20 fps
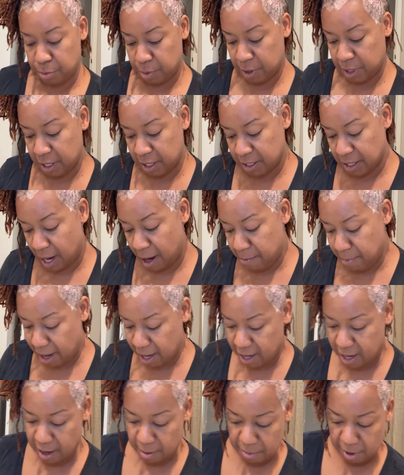because I
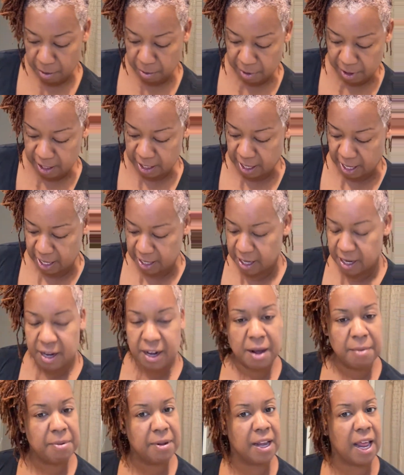might come up with an idea and
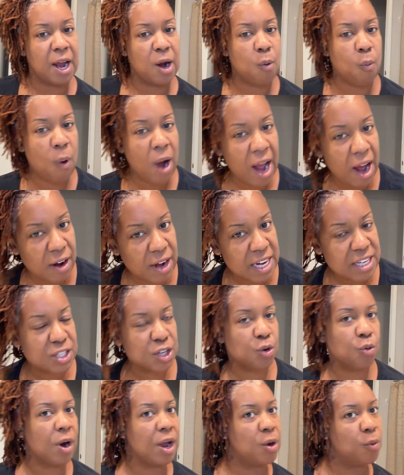I'd be like, wow, that's a
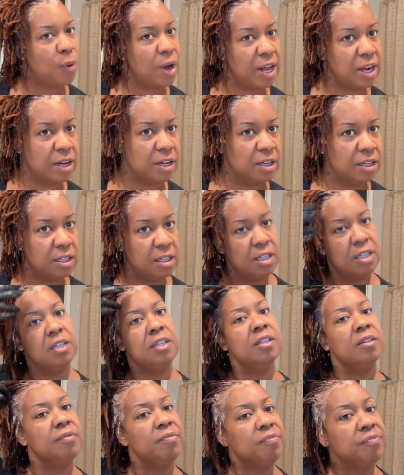great way to
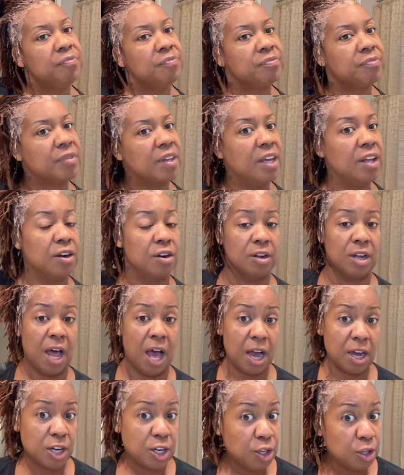
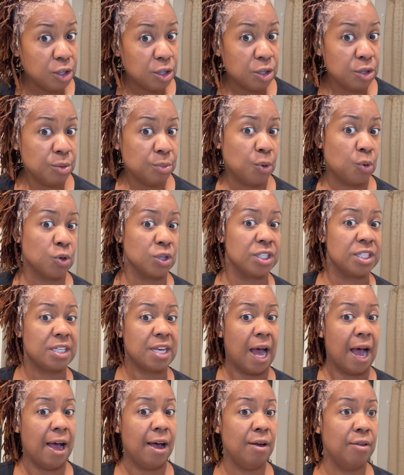interlock them or
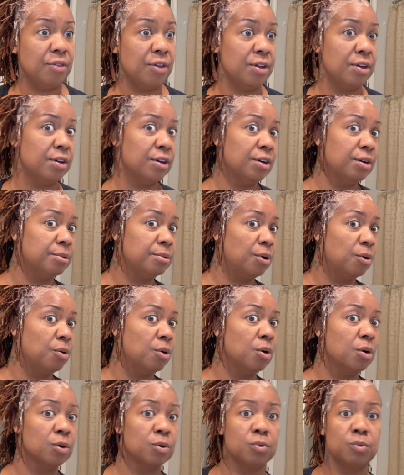style them,
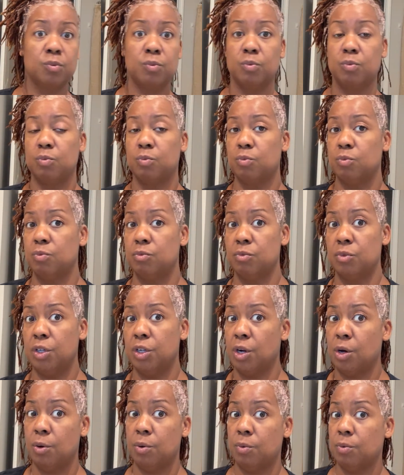or,
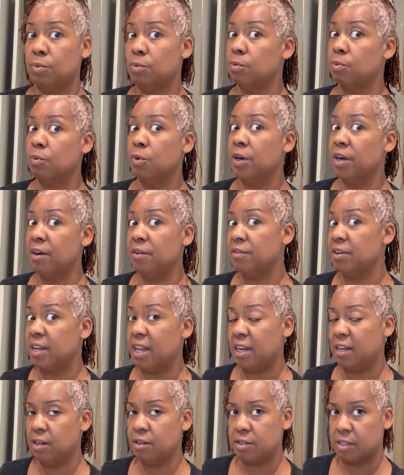whatever
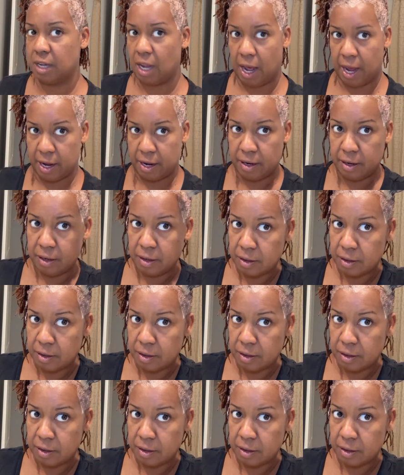that looks like.